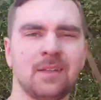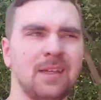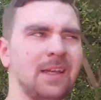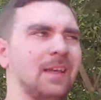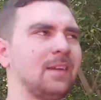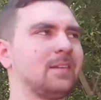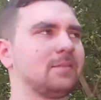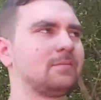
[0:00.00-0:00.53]

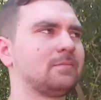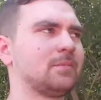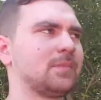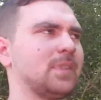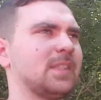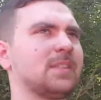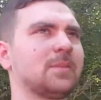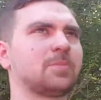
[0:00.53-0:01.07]
and
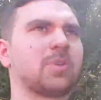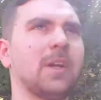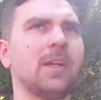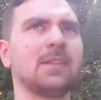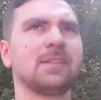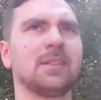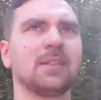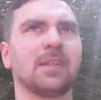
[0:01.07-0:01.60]
it's
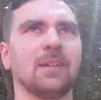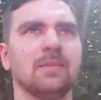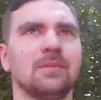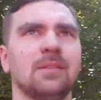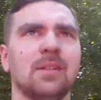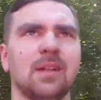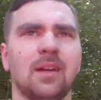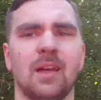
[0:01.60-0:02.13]
surprising that
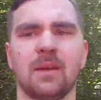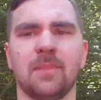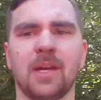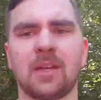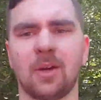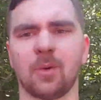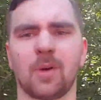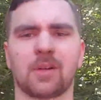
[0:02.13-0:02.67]
a lot of my
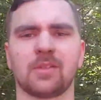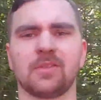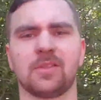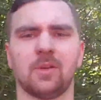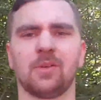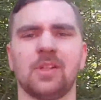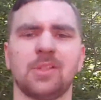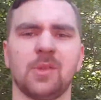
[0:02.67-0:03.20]
coworkers
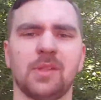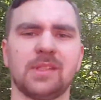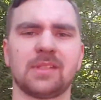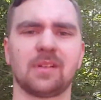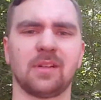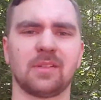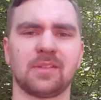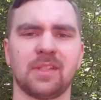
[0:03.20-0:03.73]
don't enjoy these
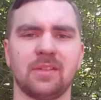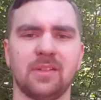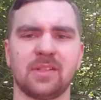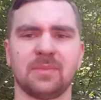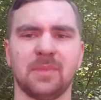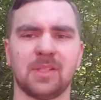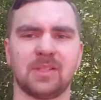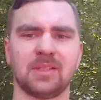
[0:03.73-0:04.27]
cars nearly as
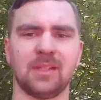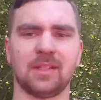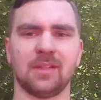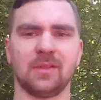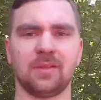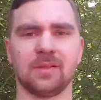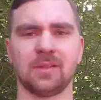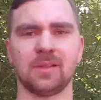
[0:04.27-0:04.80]
much as I
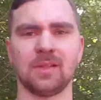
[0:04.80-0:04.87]
do.